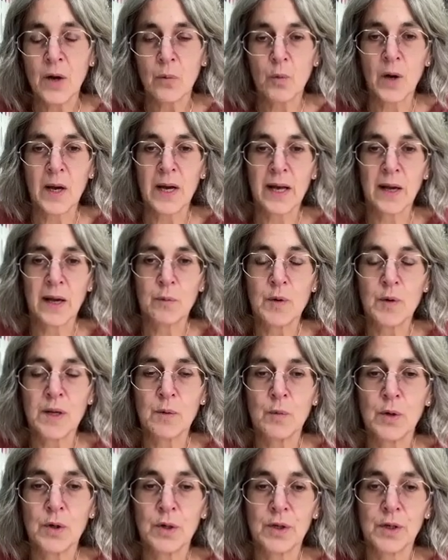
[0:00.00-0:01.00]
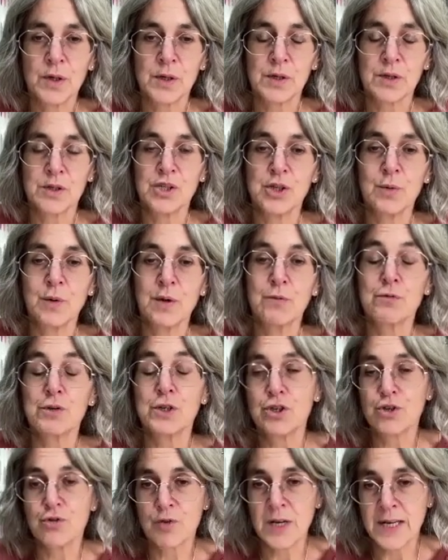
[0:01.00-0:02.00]
where we were doing
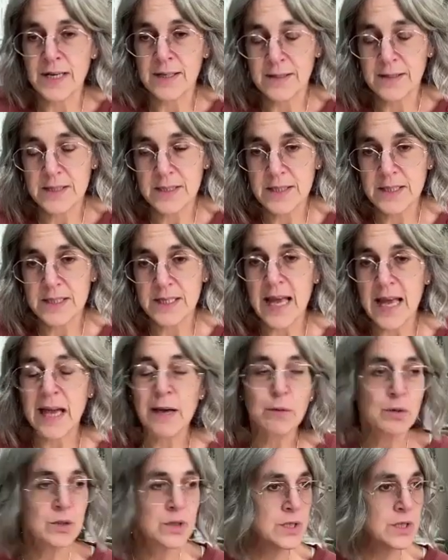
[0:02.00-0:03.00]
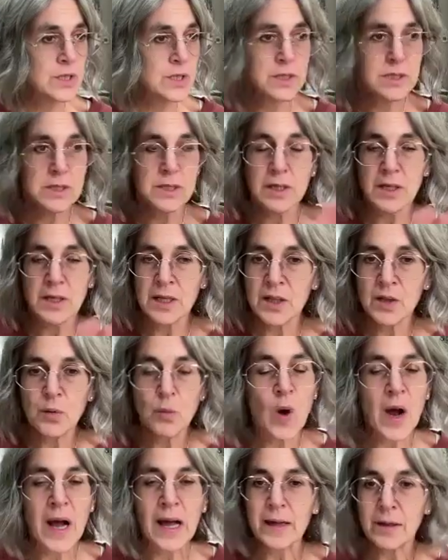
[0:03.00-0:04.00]
retreats out in the
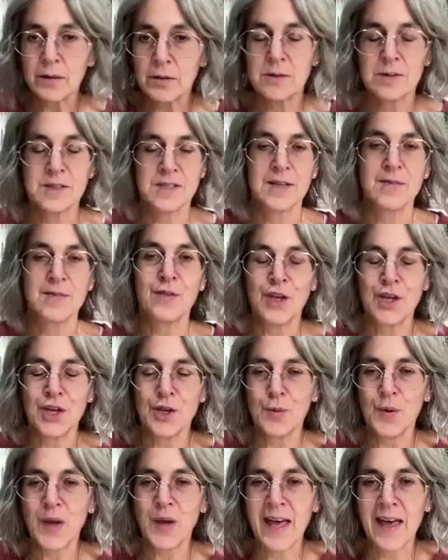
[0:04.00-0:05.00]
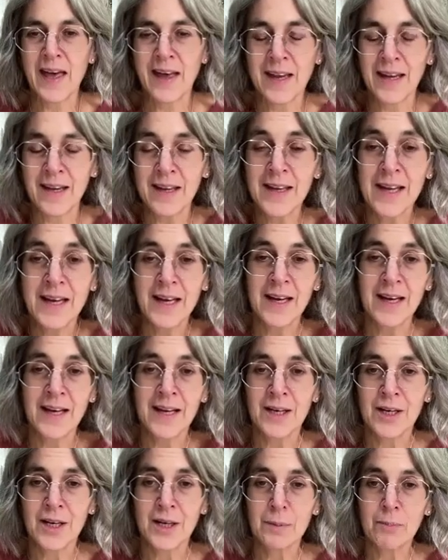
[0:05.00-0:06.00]
wilds in the UK.
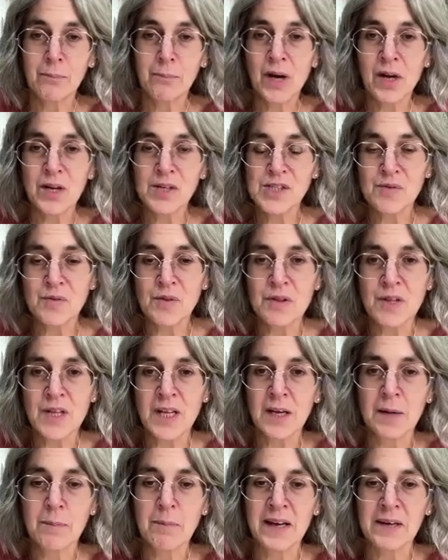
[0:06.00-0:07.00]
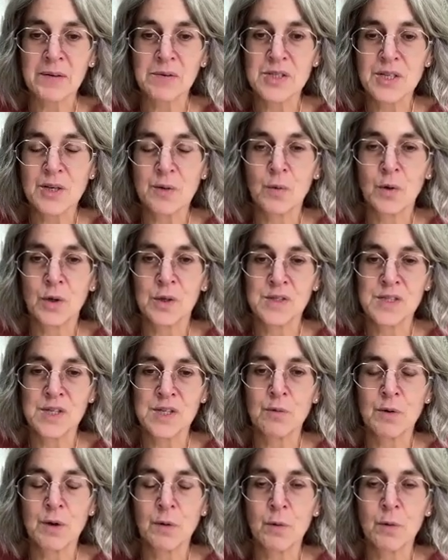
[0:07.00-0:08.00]
Part of the thing about it was
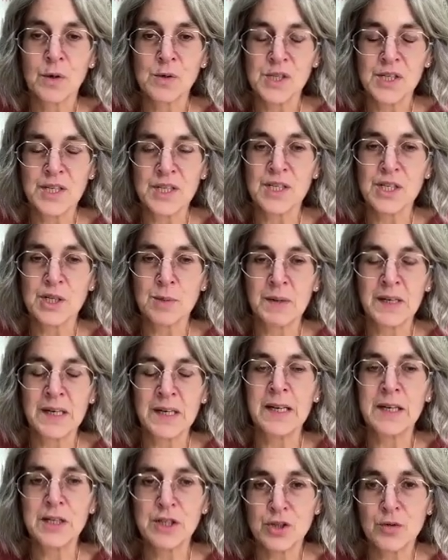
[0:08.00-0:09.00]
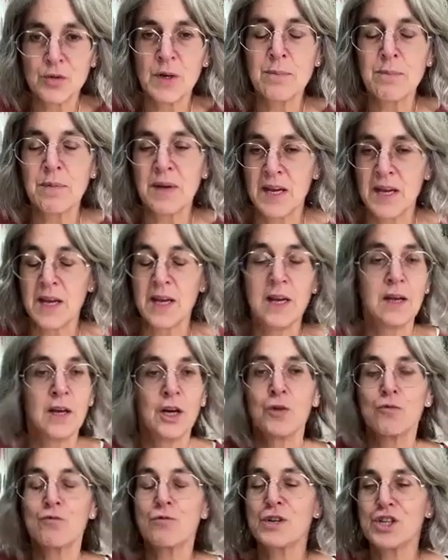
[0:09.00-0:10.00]
that we wanted to be literally be
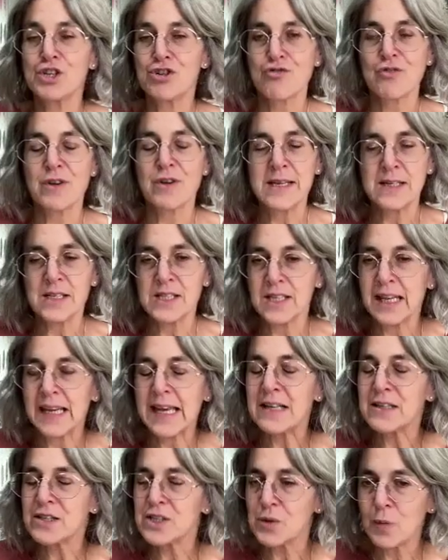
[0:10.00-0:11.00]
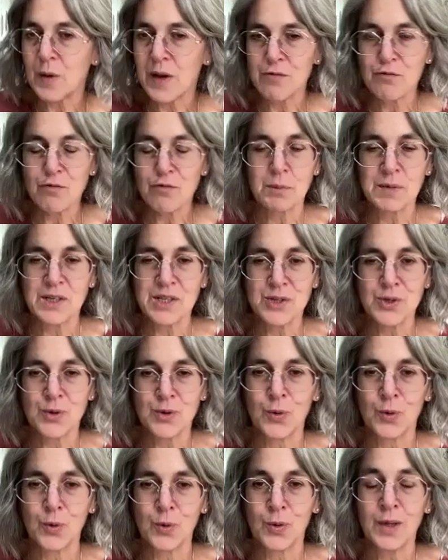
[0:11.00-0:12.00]
a retreat, a getaway from it
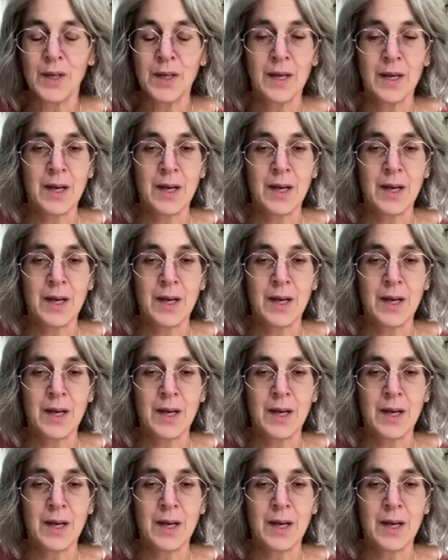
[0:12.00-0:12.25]
all.